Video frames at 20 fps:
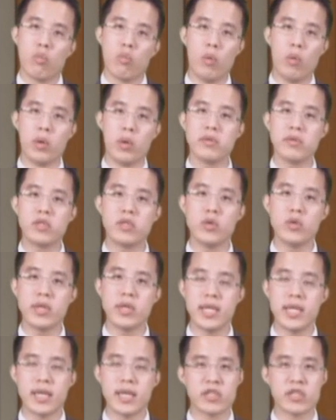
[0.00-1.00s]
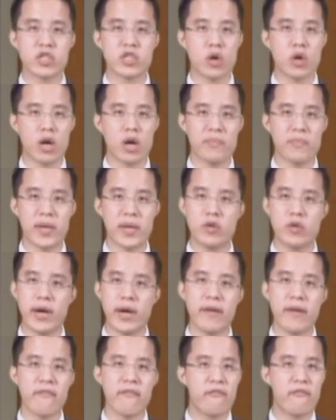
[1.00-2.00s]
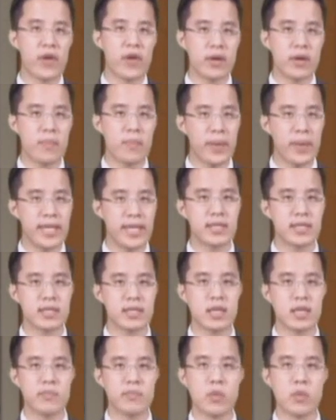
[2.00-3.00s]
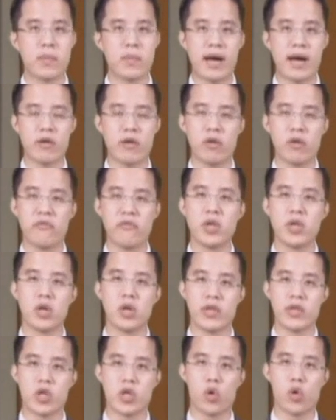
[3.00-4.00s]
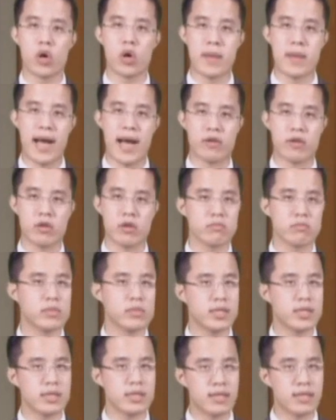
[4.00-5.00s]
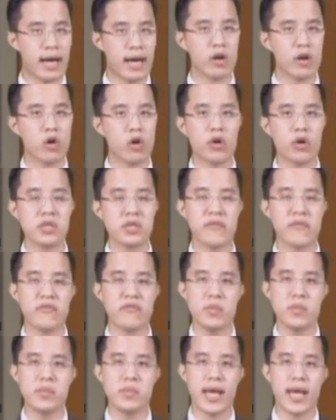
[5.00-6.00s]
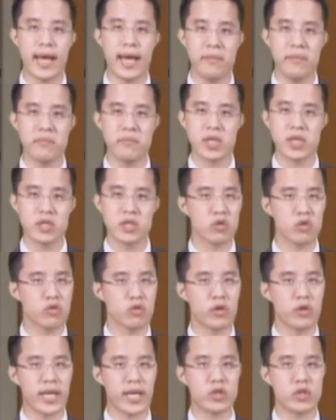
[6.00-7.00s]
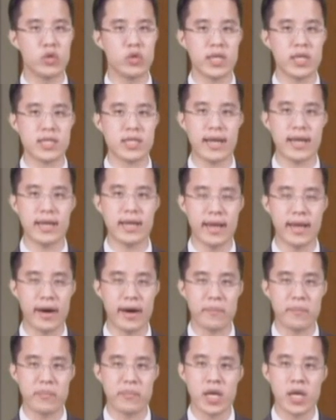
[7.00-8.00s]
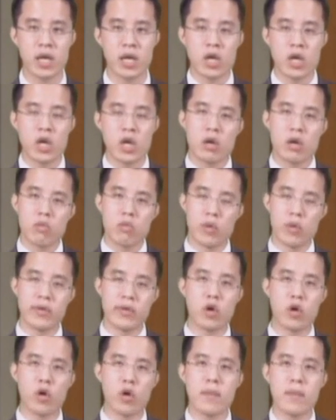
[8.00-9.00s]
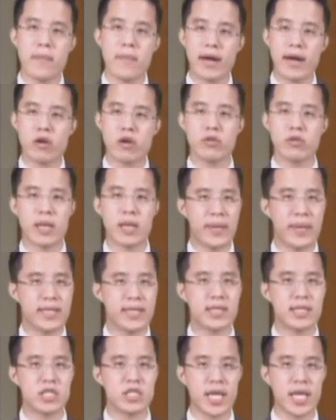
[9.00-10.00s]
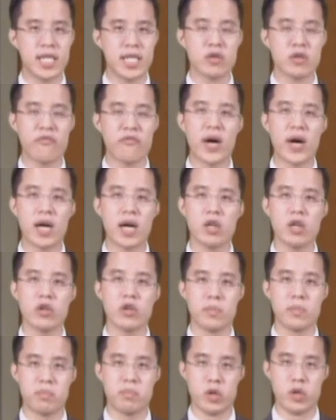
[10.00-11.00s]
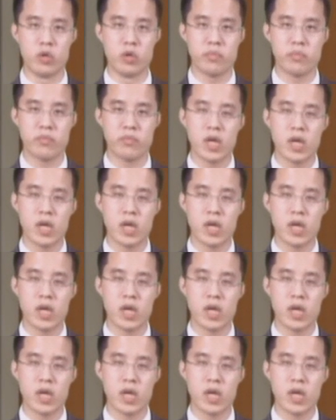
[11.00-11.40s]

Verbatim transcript: What we will do here is start off by creating a very basic simple macro via record macro. This is not a course on VBA, so don't get too excited there. We'll record a macro that basically changes the font color to blue.